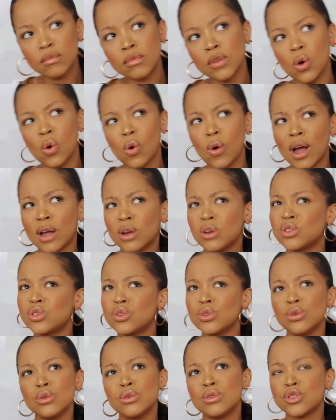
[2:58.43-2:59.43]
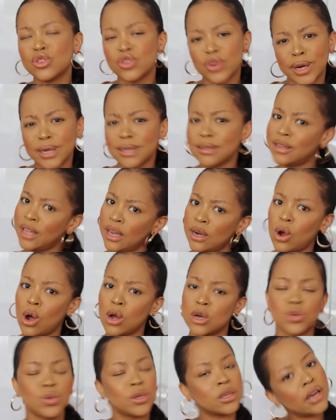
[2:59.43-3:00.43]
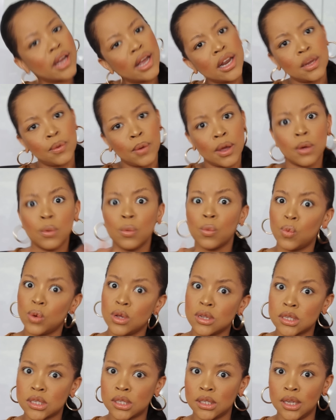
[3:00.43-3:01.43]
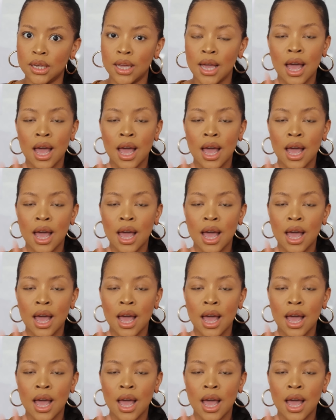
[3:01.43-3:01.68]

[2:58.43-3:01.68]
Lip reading: Or I could do straight then contoured. Anyway, we'll see.